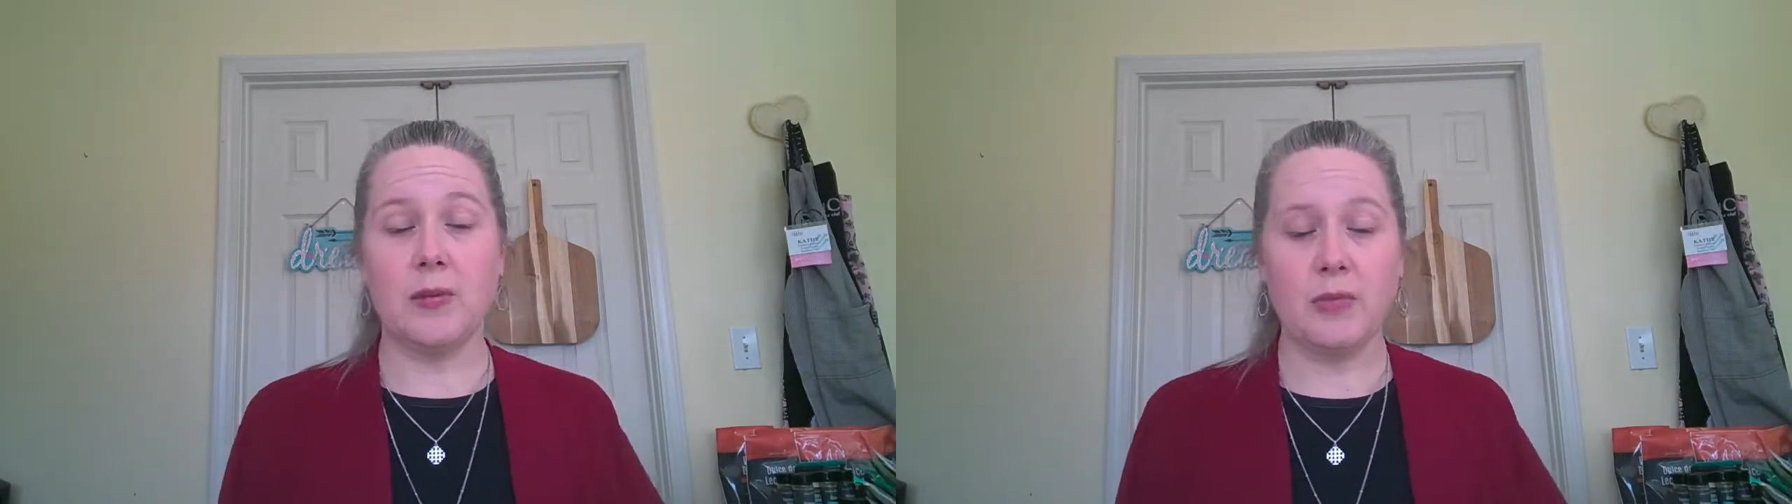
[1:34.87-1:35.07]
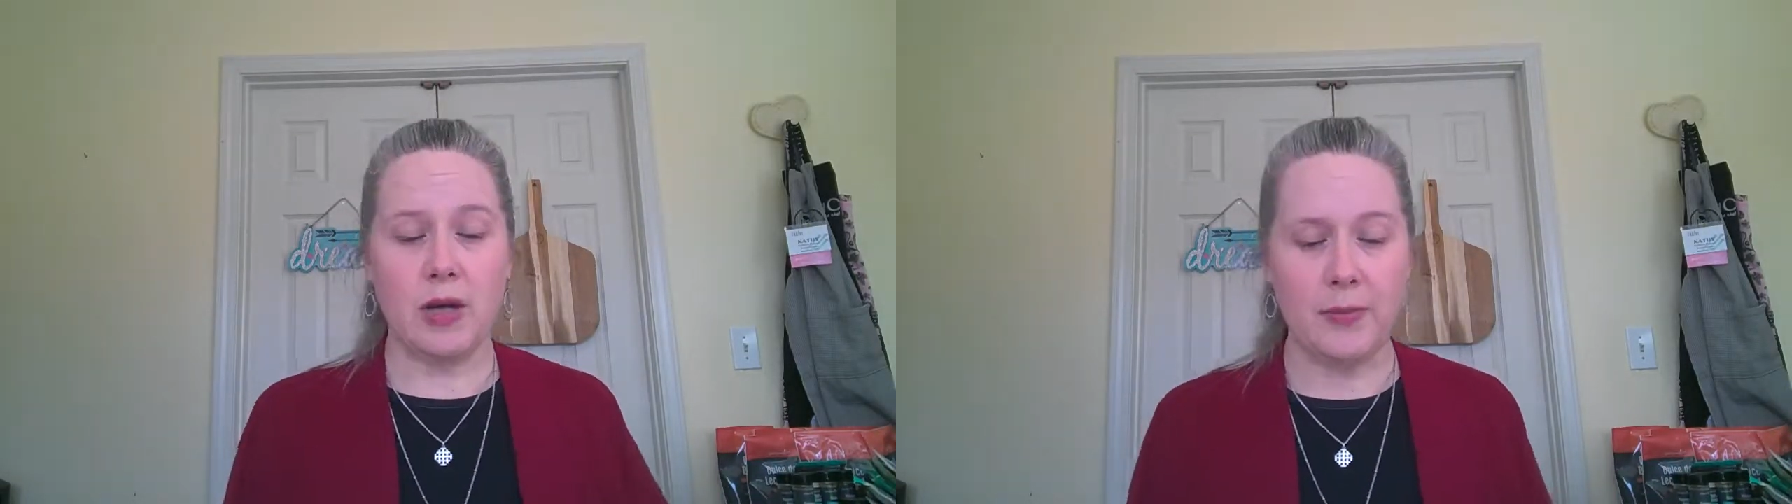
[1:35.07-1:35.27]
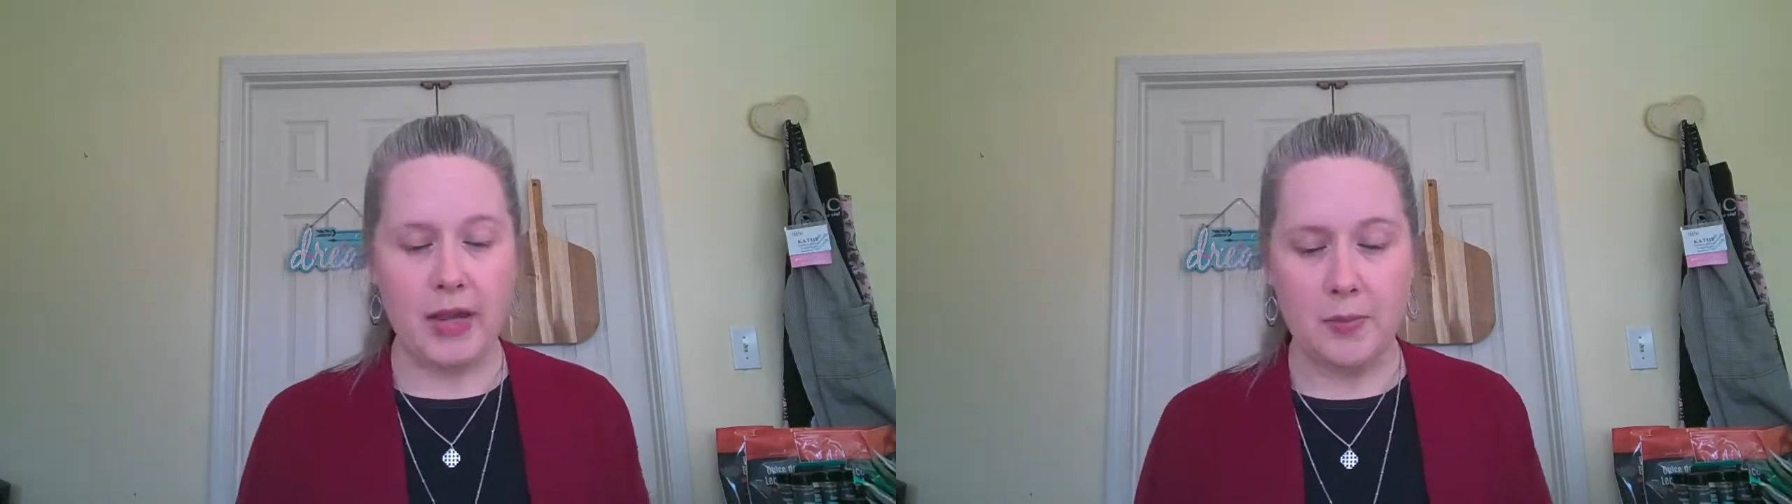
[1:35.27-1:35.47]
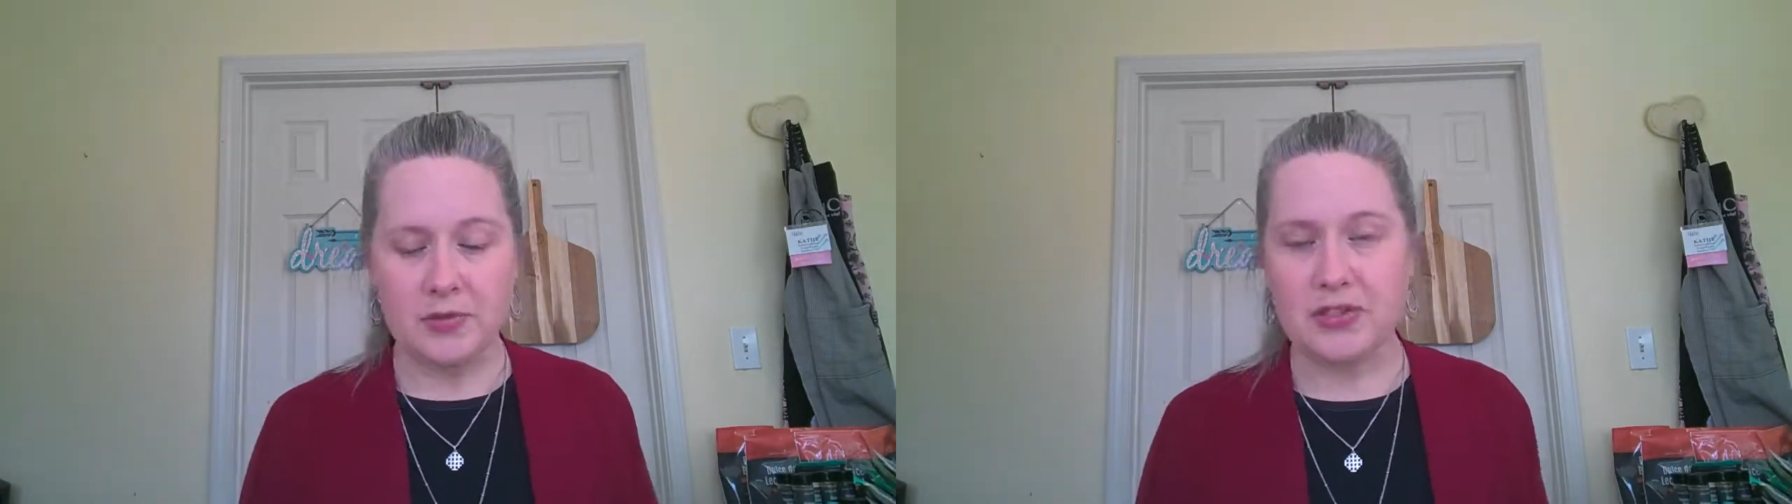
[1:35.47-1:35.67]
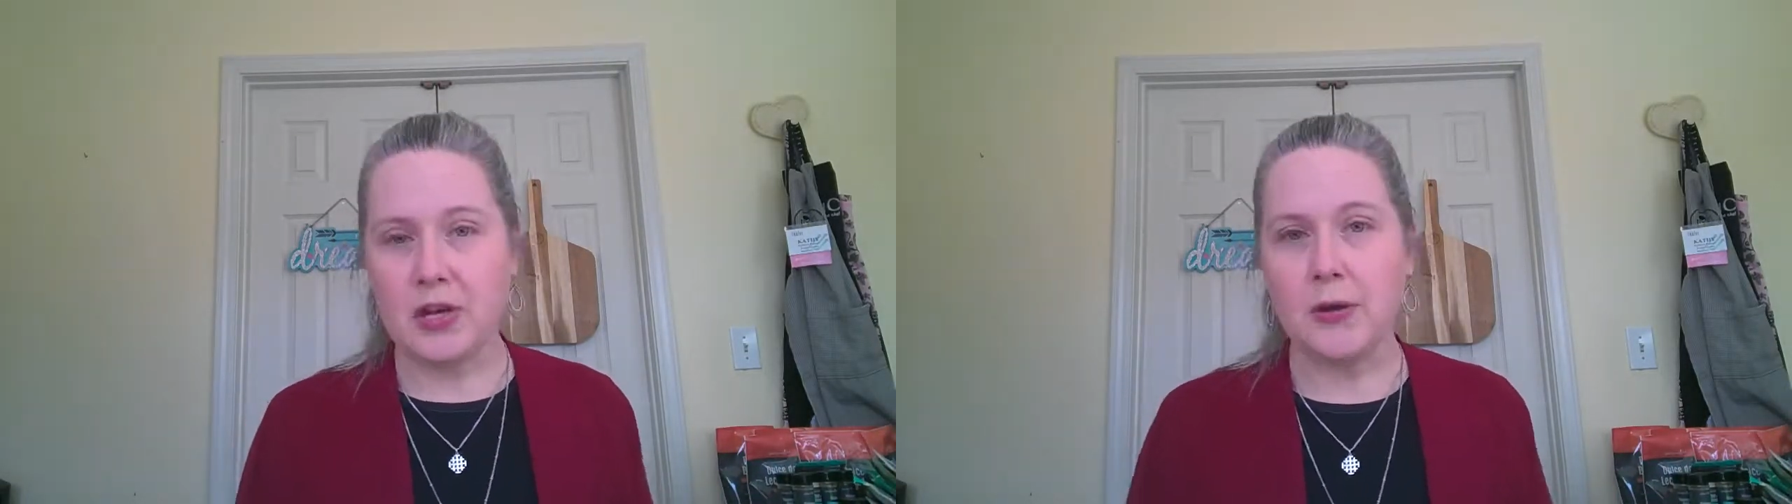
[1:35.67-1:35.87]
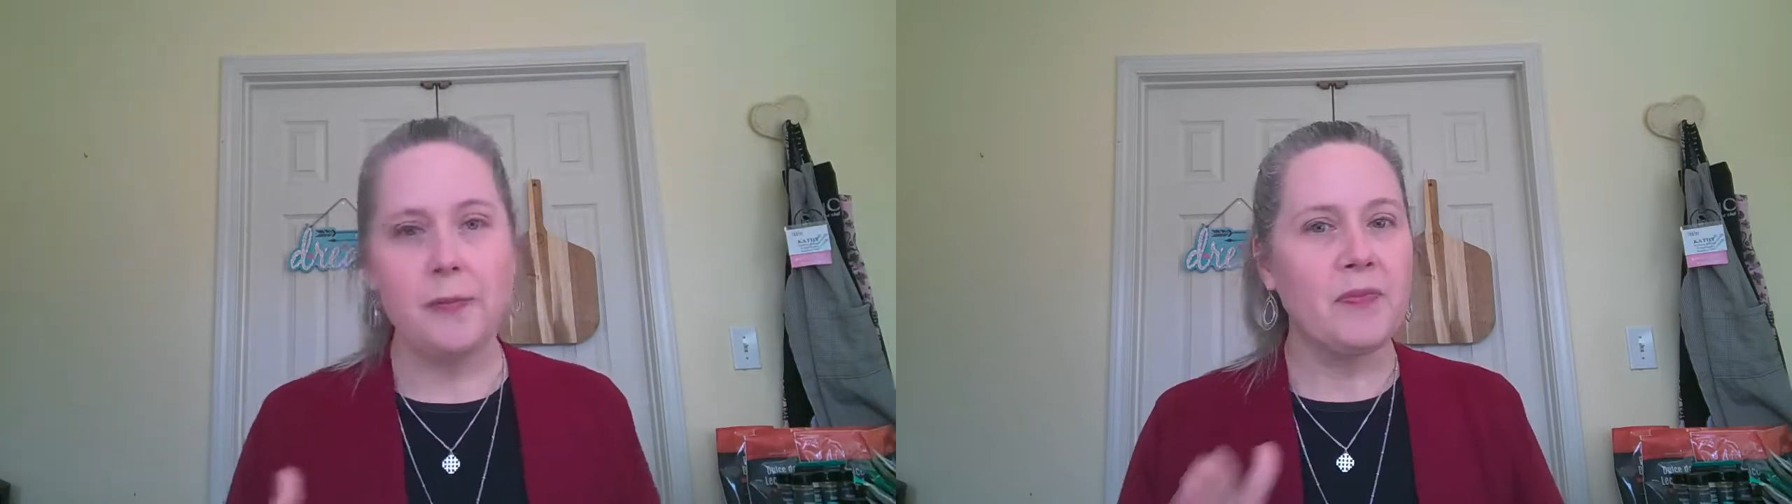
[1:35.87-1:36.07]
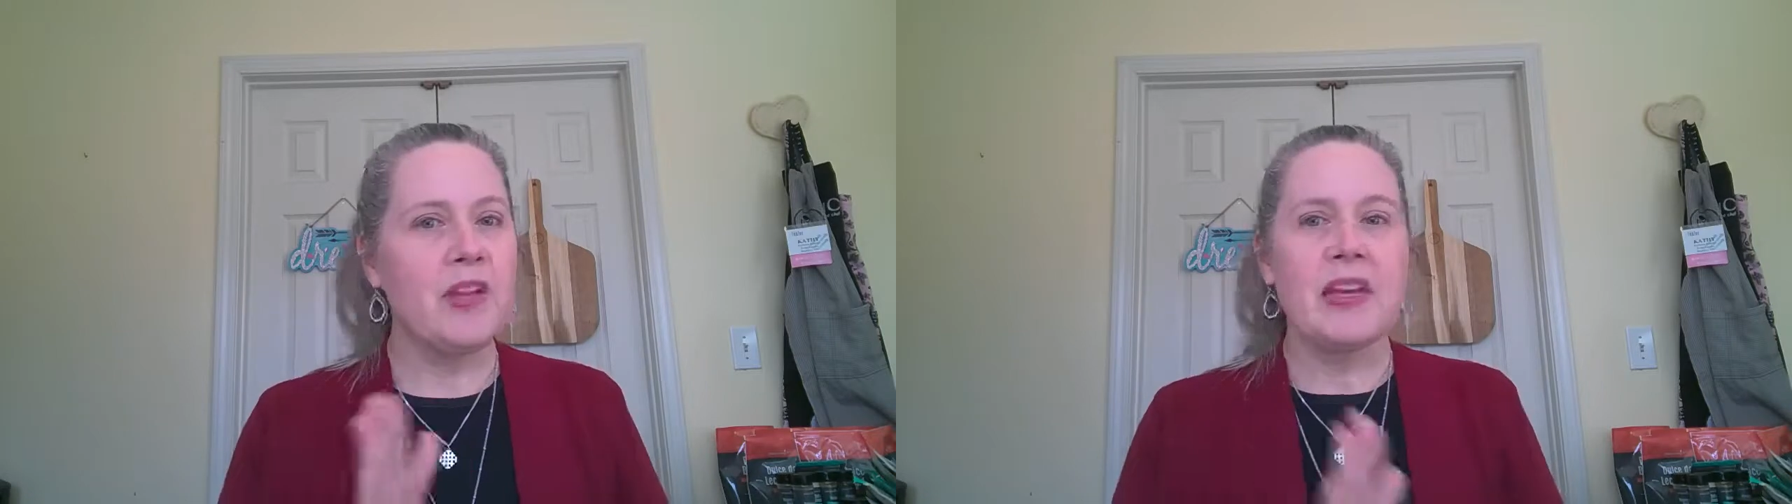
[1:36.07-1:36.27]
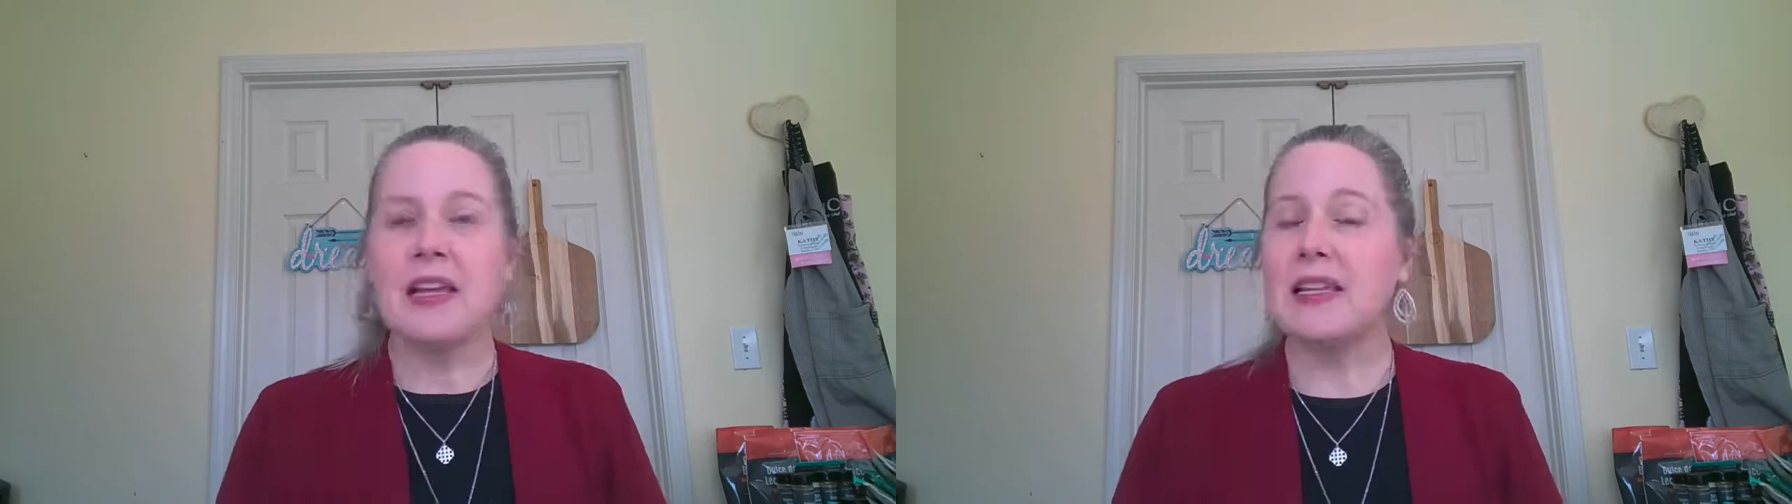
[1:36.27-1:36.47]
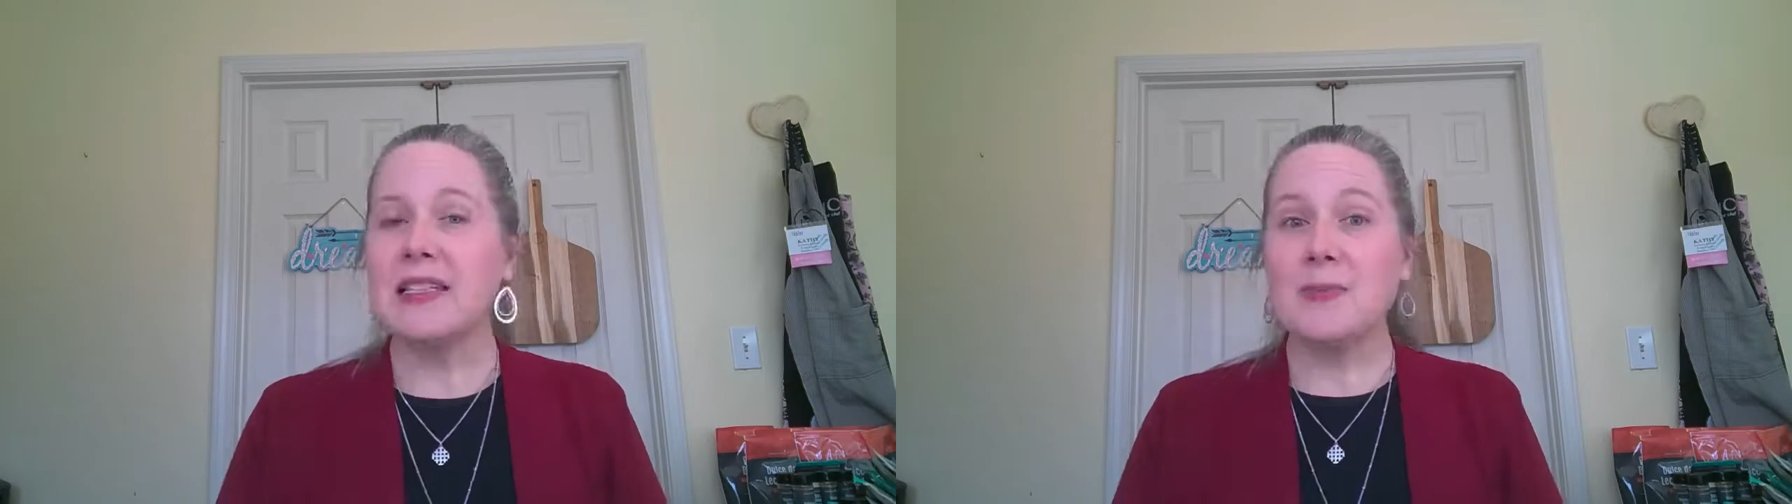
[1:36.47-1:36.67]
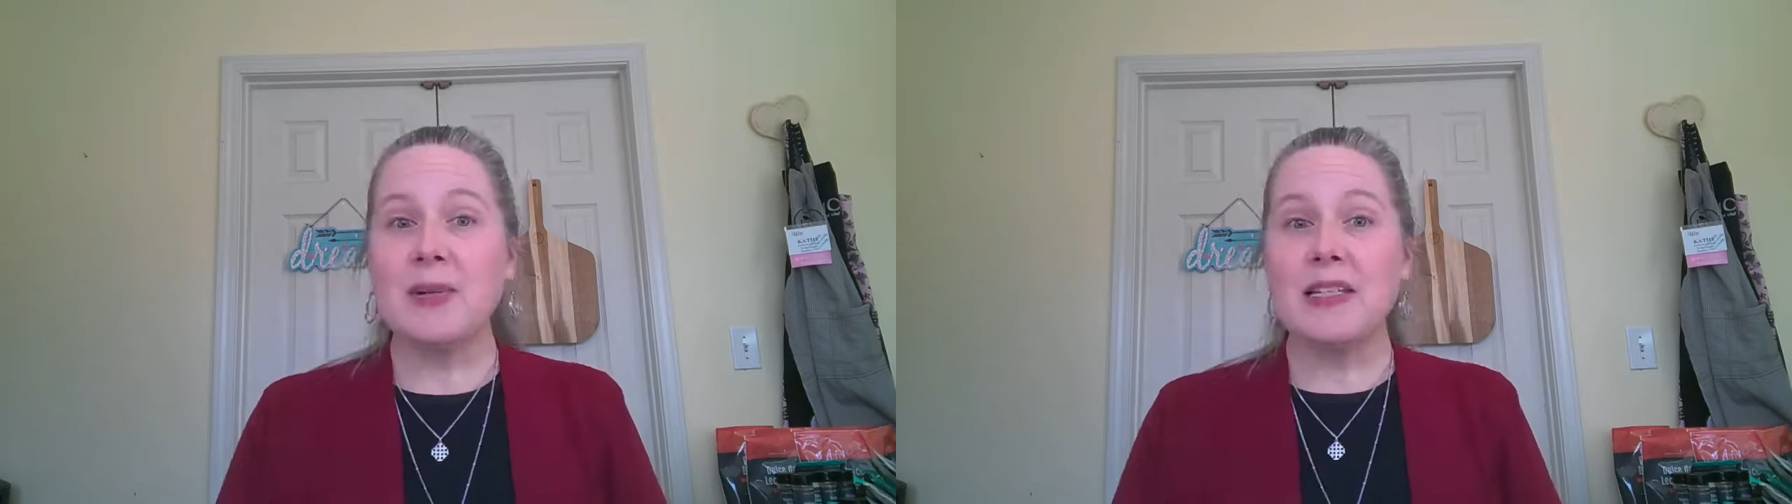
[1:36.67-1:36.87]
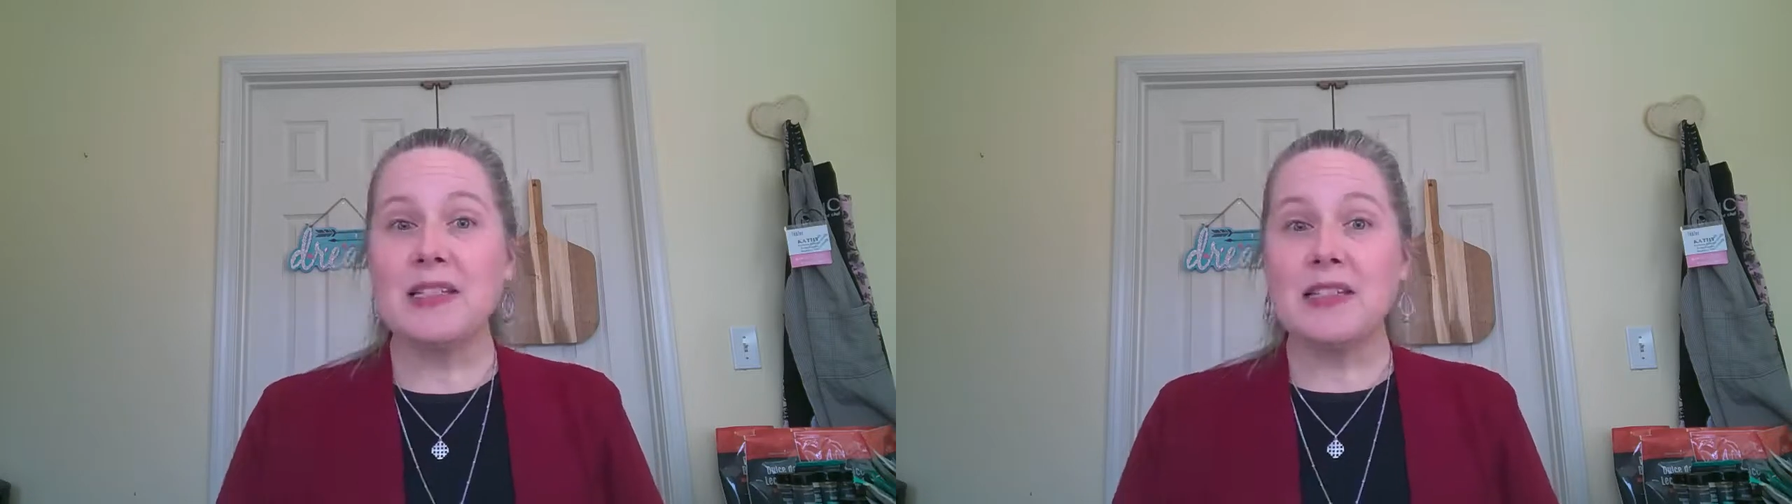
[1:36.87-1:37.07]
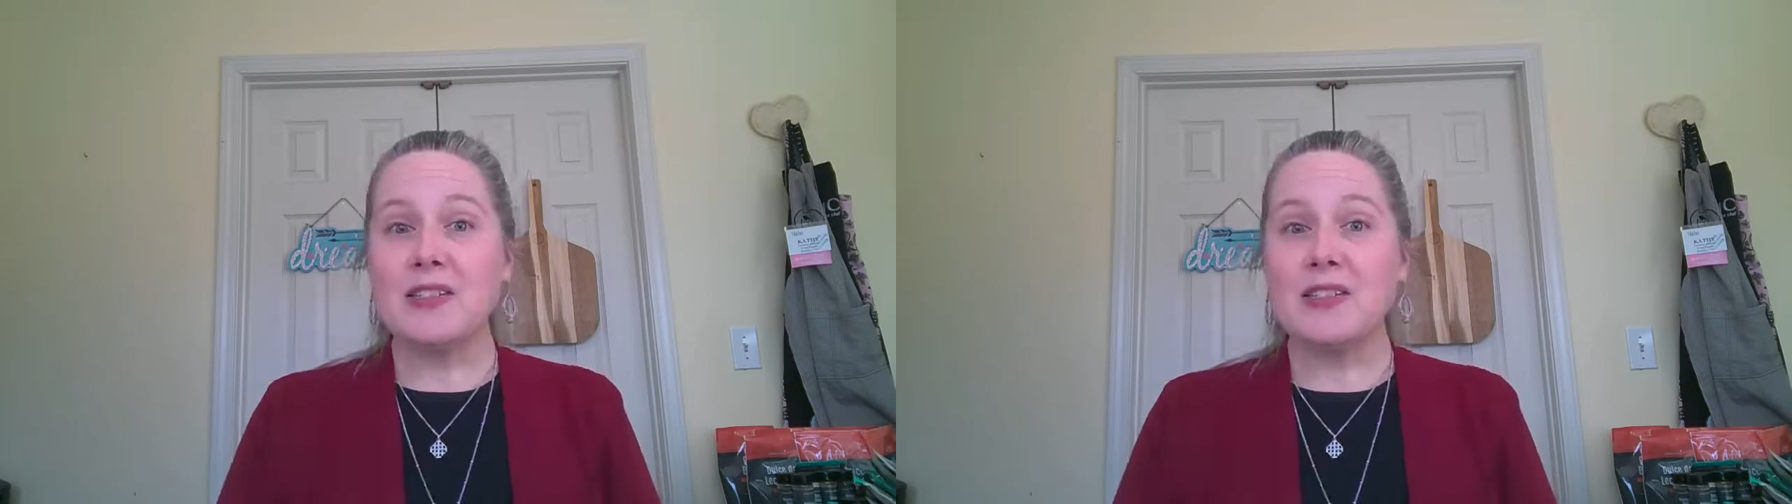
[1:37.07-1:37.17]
coming up. So easy peasy.